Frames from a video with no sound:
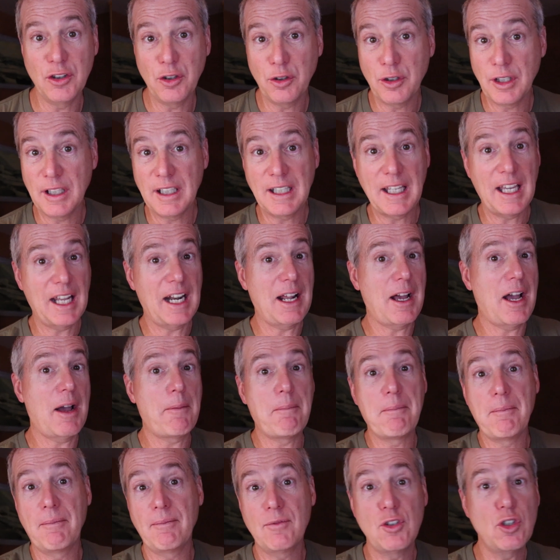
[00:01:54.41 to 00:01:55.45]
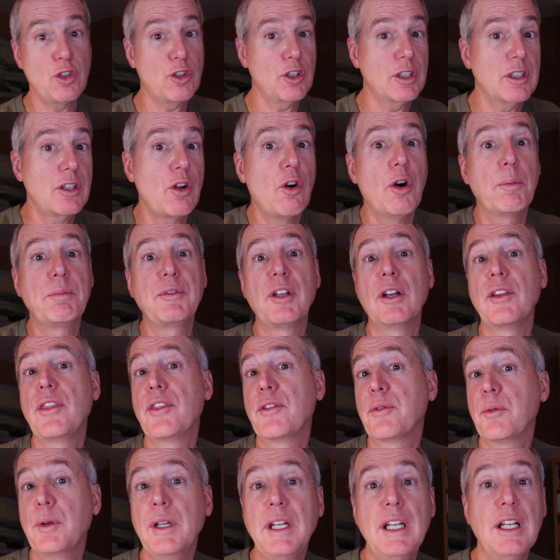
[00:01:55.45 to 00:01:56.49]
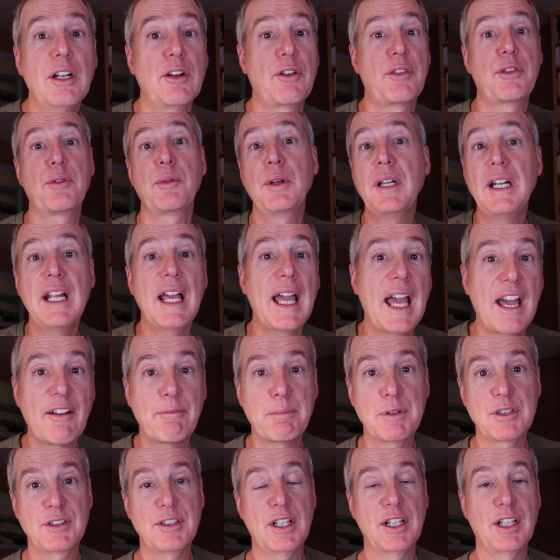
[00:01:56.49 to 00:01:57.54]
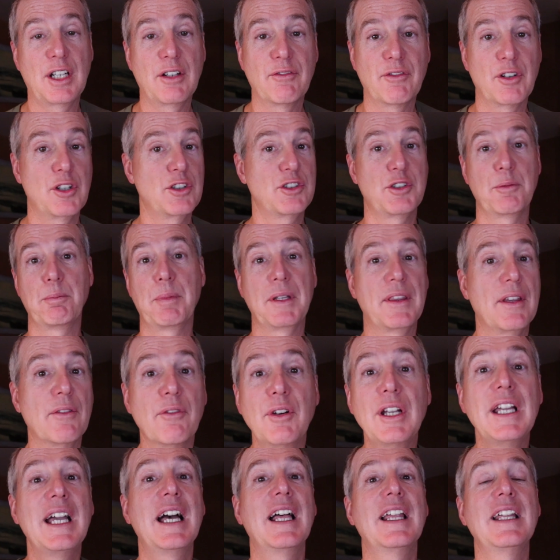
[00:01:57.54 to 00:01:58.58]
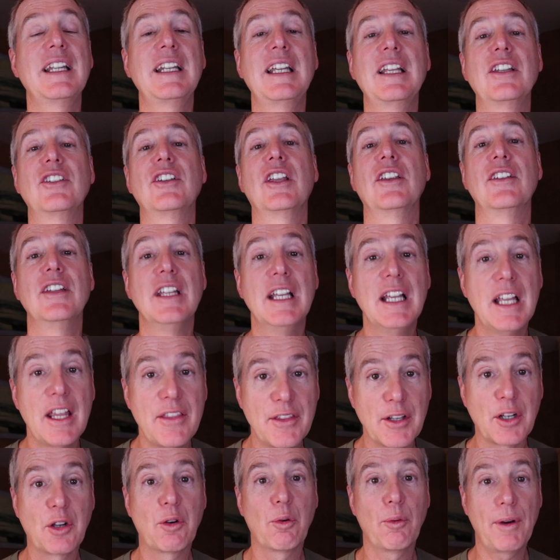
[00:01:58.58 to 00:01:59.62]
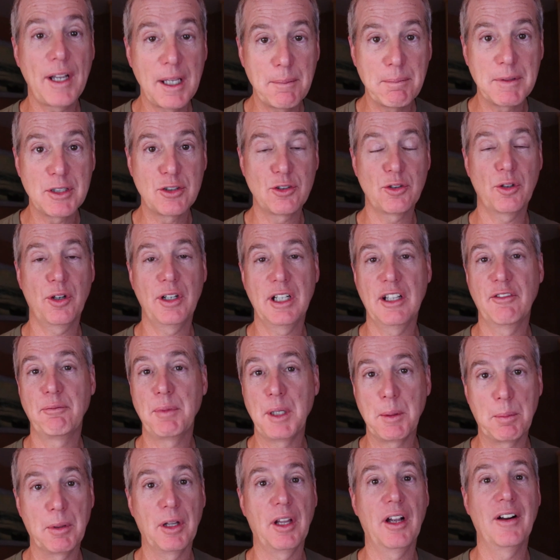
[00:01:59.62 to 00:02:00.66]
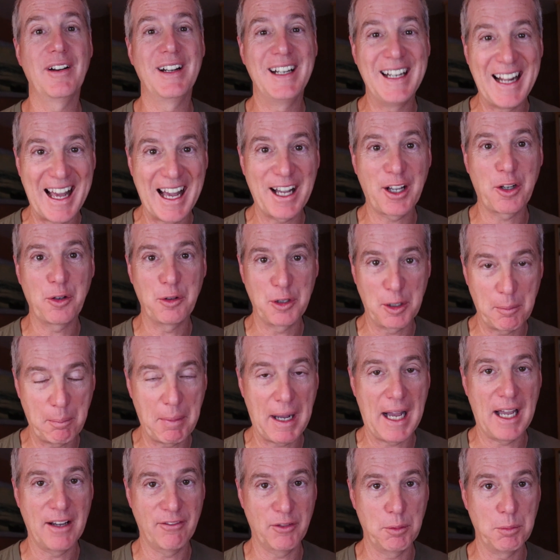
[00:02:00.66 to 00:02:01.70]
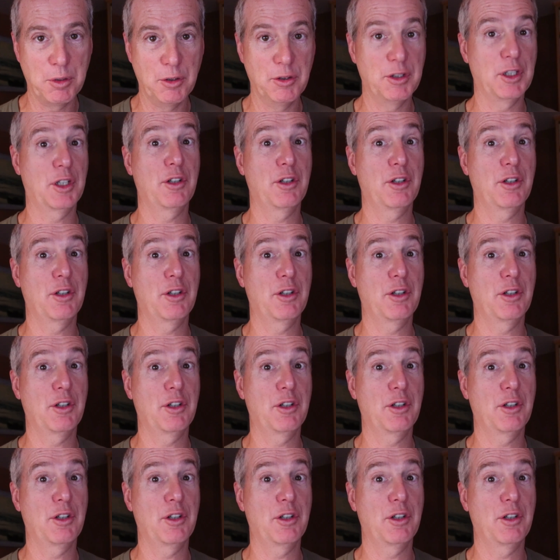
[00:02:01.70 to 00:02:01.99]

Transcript: You can get um, you could go up to three or three and a half percent conversion. But the reality is that the great majority of people are not going to buy from you.